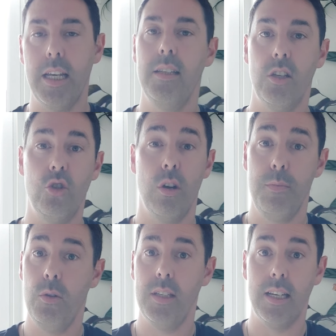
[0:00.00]
is
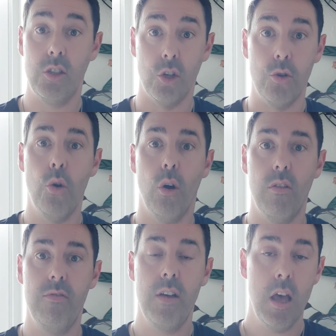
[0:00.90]
attributed to
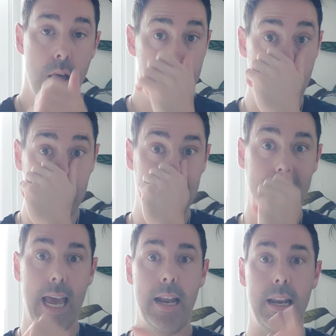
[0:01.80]
north, but as
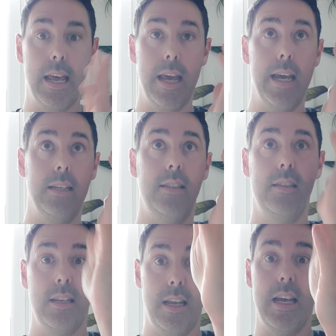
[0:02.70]
again,
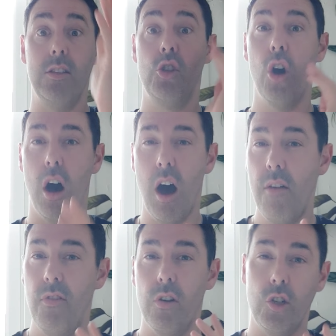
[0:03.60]
it's got
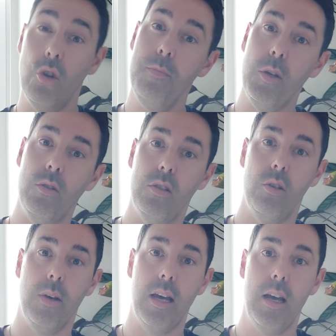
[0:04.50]
other attributes
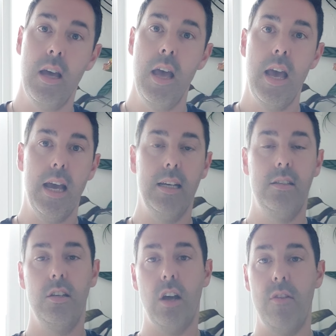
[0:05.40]
to it. It is
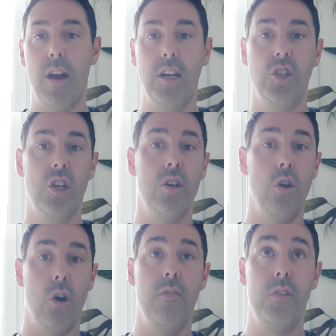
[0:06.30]
the
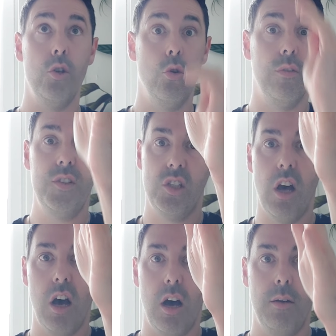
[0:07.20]
direction of the North
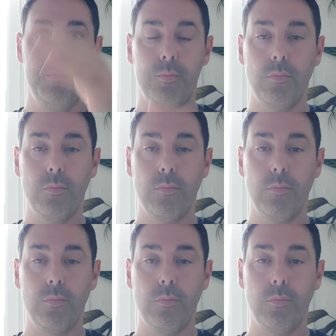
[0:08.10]
Star.